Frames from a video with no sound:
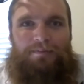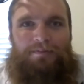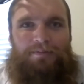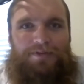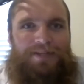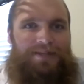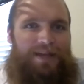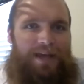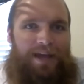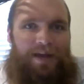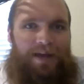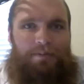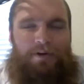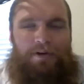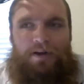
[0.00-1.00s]
since
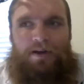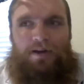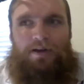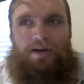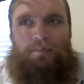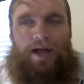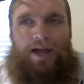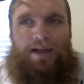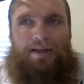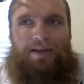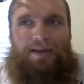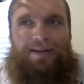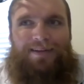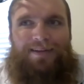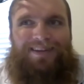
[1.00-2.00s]
camp back
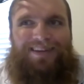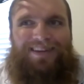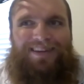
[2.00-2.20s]
then.